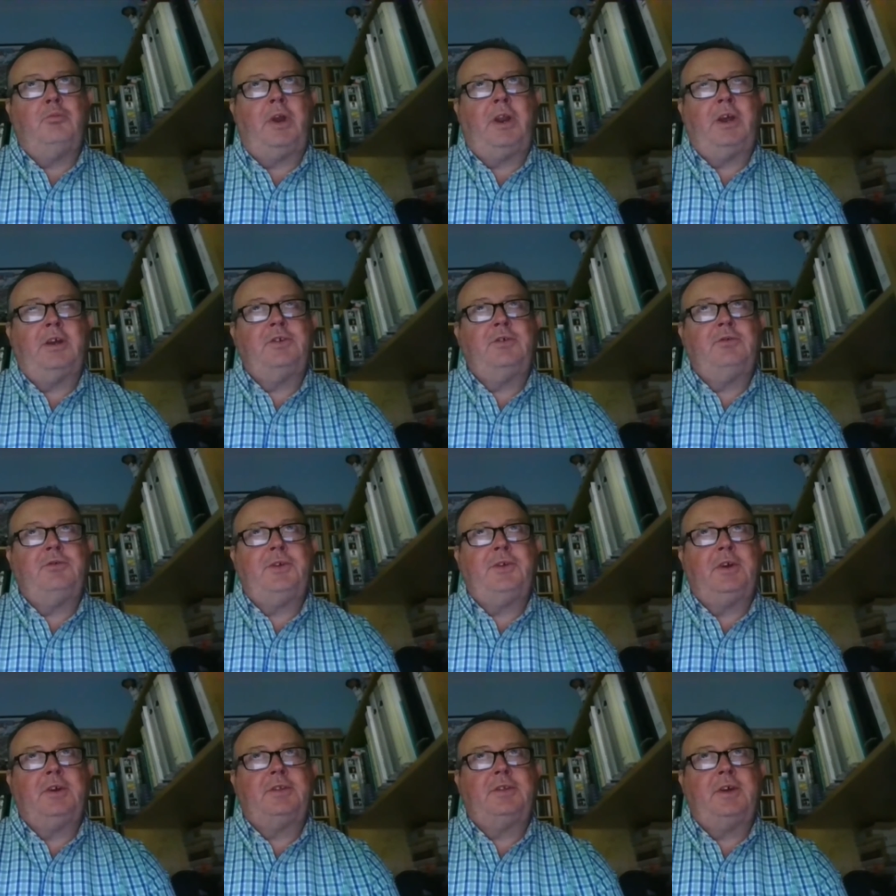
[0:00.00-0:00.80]
I do
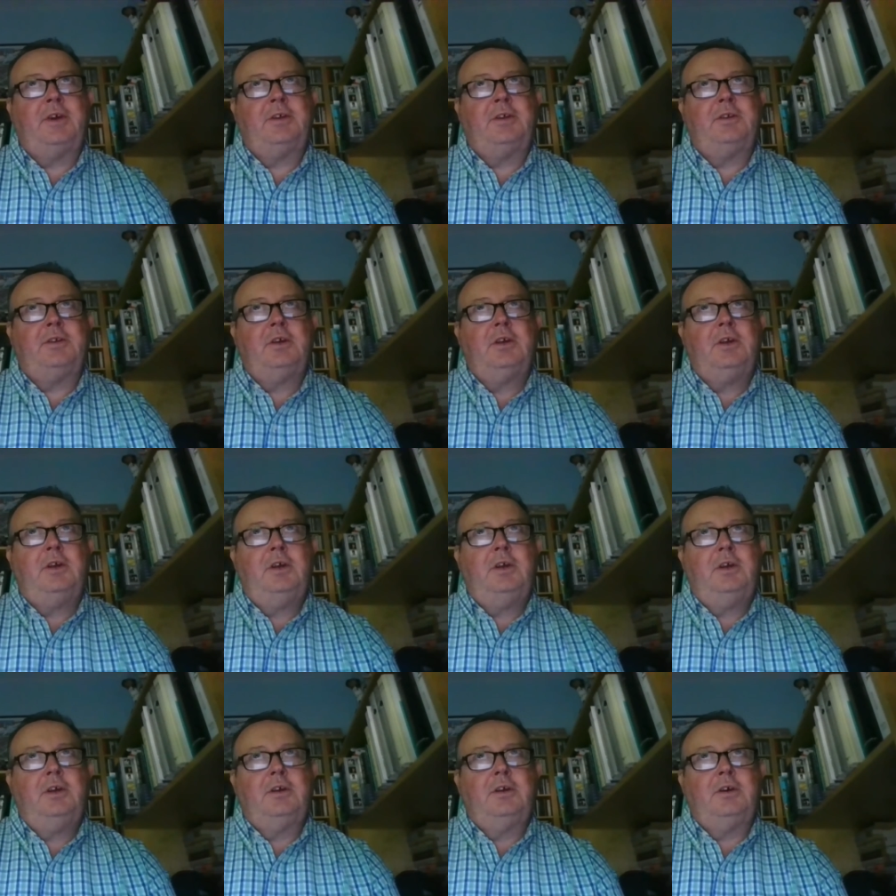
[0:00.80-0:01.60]
think that
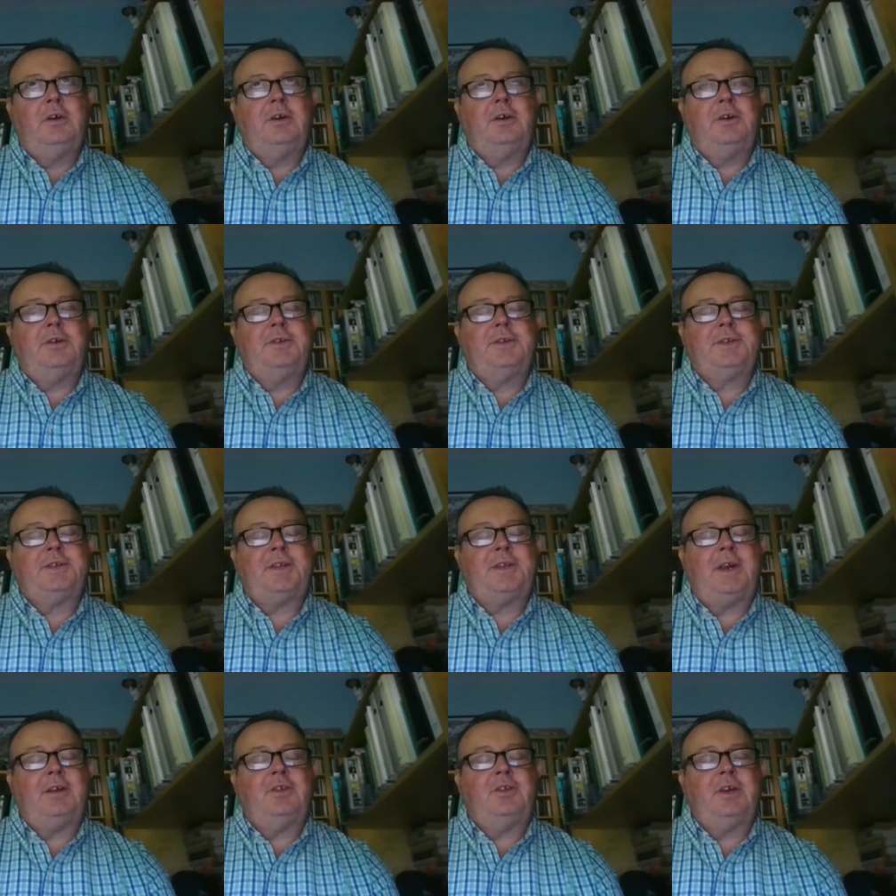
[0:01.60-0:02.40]

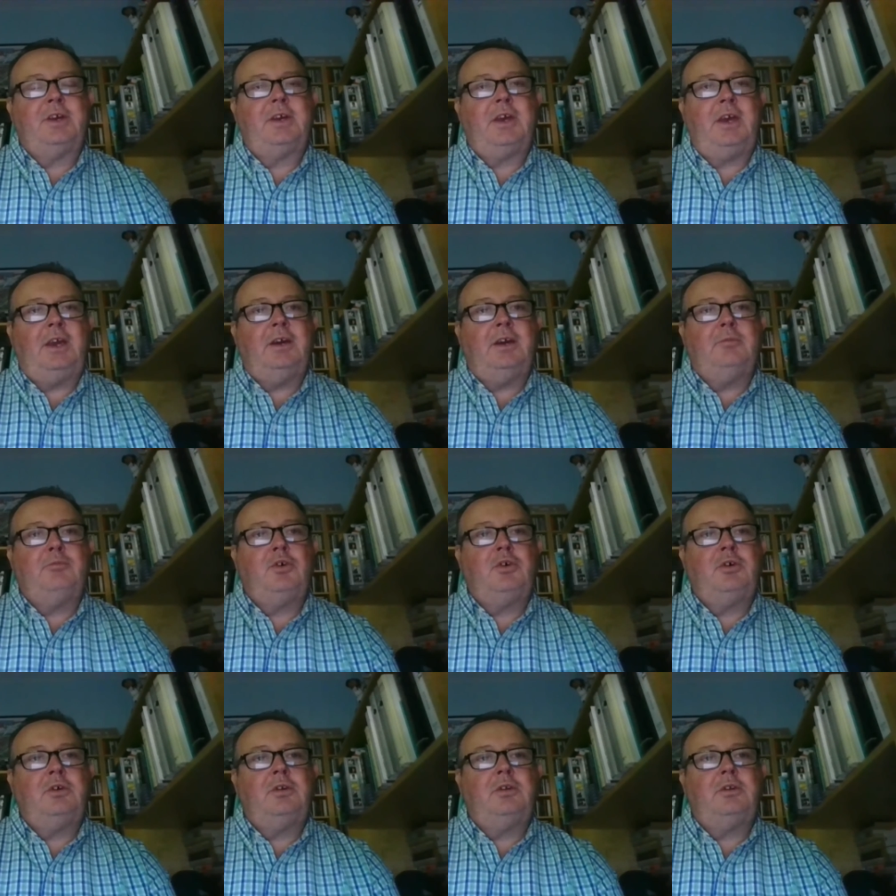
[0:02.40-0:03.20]
Stanley
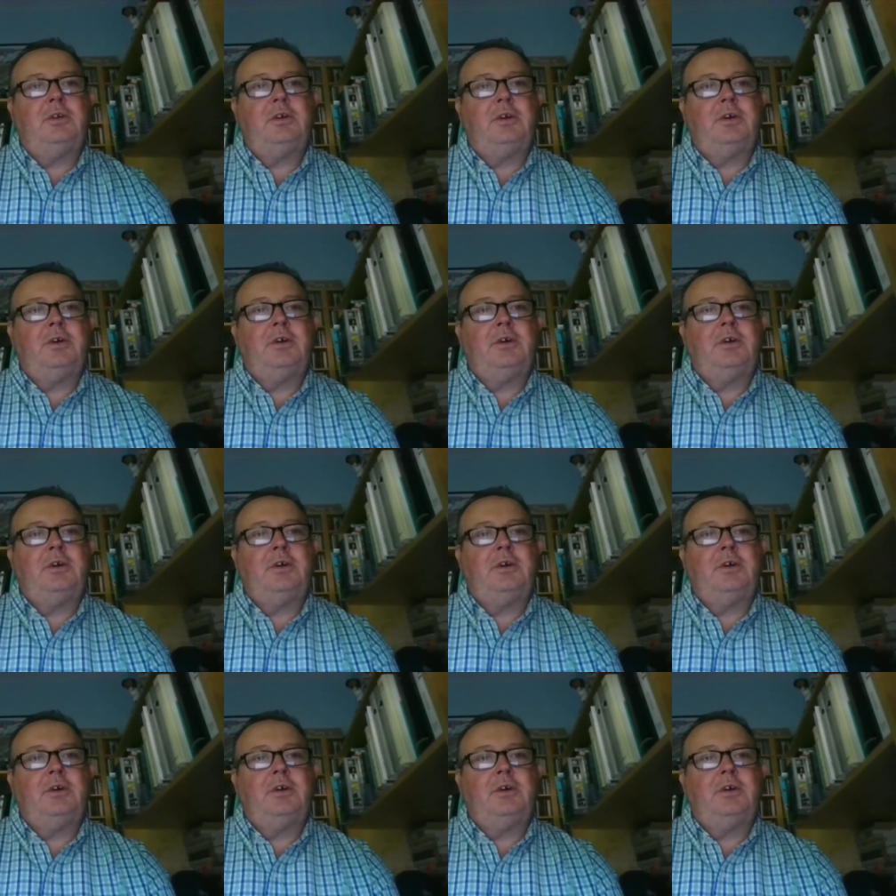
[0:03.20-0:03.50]
Campbell,